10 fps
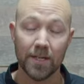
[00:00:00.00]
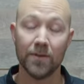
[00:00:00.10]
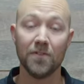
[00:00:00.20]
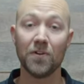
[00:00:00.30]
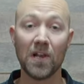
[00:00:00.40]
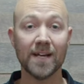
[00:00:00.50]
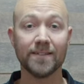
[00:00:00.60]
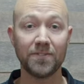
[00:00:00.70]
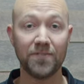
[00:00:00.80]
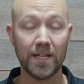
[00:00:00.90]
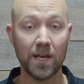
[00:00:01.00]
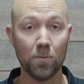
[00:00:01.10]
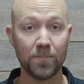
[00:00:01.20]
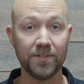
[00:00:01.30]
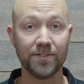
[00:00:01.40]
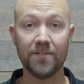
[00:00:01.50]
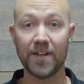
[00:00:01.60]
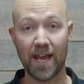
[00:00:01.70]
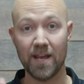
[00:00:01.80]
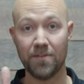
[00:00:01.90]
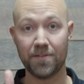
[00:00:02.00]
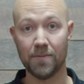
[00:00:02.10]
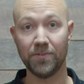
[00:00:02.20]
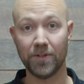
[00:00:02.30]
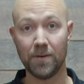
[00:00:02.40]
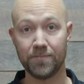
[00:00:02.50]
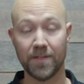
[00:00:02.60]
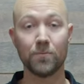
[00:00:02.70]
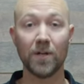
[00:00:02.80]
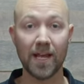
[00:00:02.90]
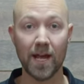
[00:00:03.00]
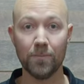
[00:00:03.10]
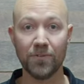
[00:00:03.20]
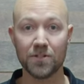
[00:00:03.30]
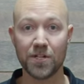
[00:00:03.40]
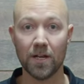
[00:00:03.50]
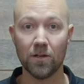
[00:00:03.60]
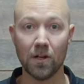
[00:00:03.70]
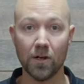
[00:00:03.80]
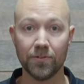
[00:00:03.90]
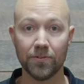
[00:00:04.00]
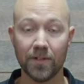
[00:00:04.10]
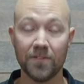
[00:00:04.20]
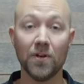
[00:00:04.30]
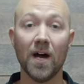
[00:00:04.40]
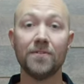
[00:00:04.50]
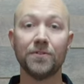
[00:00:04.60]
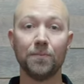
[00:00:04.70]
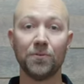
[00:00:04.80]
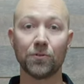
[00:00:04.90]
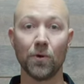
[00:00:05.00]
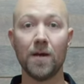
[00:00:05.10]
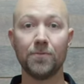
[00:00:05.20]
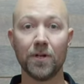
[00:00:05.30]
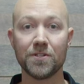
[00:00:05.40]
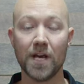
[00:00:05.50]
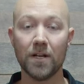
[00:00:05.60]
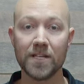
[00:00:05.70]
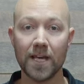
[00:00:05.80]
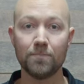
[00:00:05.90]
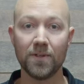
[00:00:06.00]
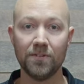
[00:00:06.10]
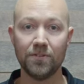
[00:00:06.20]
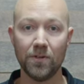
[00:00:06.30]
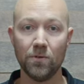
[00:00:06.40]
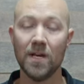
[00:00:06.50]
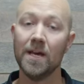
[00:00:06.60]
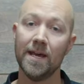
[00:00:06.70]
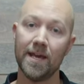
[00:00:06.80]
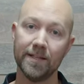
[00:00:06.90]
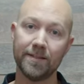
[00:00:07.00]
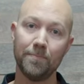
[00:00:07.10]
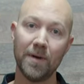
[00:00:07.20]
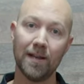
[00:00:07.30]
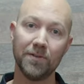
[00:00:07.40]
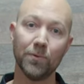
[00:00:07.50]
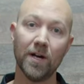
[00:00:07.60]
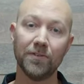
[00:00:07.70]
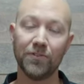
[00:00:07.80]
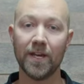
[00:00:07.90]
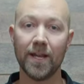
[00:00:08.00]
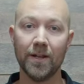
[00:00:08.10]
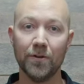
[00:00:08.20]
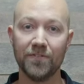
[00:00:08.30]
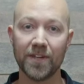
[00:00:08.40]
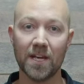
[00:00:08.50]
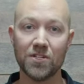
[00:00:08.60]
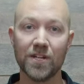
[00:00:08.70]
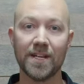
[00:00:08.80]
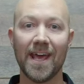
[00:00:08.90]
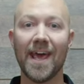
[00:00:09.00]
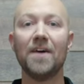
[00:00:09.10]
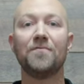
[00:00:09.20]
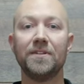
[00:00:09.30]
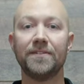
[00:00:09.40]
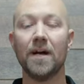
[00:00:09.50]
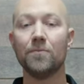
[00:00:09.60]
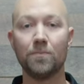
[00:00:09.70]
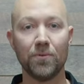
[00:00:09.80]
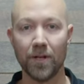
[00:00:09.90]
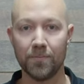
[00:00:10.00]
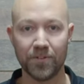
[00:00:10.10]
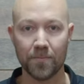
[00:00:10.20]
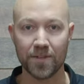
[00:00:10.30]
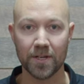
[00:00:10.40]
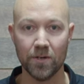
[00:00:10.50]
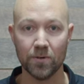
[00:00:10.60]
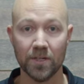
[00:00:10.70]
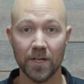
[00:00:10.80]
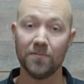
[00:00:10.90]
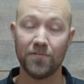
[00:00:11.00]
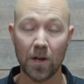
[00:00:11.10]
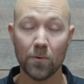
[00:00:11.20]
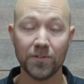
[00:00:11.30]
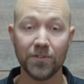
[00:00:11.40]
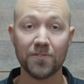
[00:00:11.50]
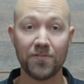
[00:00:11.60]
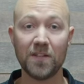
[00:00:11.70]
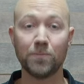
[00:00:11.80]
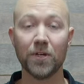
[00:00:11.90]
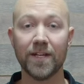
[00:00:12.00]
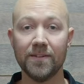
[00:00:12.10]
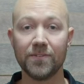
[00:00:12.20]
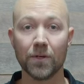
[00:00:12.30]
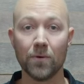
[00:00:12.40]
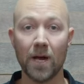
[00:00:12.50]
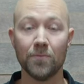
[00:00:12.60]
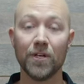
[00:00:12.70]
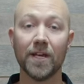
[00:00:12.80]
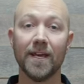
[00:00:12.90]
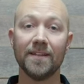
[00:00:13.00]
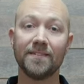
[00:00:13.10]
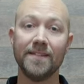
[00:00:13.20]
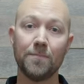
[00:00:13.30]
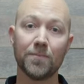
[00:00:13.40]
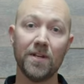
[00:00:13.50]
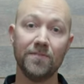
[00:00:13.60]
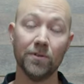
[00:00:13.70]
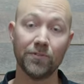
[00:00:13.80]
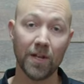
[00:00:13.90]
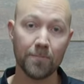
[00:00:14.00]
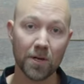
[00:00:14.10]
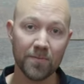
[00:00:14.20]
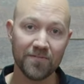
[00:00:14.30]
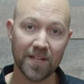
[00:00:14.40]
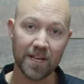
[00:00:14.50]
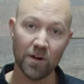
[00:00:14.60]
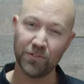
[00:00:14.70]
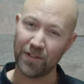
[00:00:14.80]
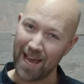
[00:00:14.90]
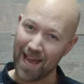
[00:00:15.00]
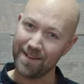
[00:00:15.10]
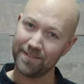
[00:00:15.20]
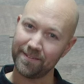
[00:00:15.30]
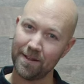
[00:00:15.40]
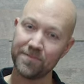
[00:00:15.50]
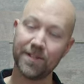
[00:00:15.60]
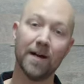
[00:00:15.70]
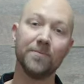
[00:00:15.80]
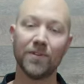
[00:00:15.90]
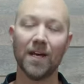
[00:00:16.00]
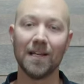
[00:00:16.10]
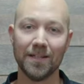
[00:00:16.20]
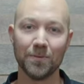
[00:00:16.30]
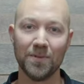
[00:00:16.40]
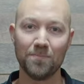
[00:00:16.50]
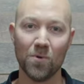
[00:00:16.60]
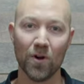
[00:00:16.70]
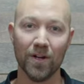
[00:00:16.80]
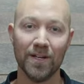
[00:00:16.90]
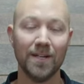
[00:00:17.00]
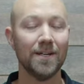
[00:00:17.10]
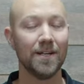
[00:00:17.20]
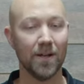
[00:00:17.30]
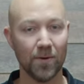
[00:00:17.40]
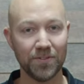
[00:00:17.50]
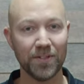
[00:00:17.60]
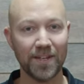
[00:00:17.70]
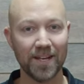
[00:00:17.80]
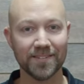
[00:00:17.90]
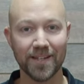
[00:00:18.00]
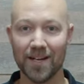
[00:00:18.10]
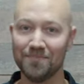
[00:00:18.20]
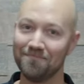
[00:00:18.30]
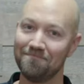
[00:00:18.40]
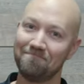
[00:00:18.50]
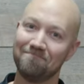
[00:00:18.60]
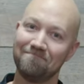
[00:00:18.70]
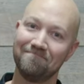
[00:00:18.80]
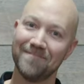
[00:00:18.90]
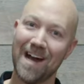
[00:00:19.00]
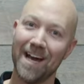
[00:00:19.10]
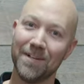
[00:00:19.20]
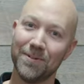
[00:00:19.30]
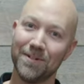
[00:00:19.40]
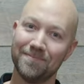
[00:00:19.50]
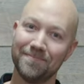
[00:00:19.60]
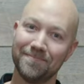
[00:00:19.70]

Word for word: Now, if you like this video, please give it a thumbs up. That really helps our channel a lot. If you haven't subscribed to our channel yet, please do. Hit the bell as well so you get a notification every time we put up something new. Follow us on Facebook and Instagram where you can get sneak previews on upcoming videos and sometimes a little bit more. Now until next time, hi då!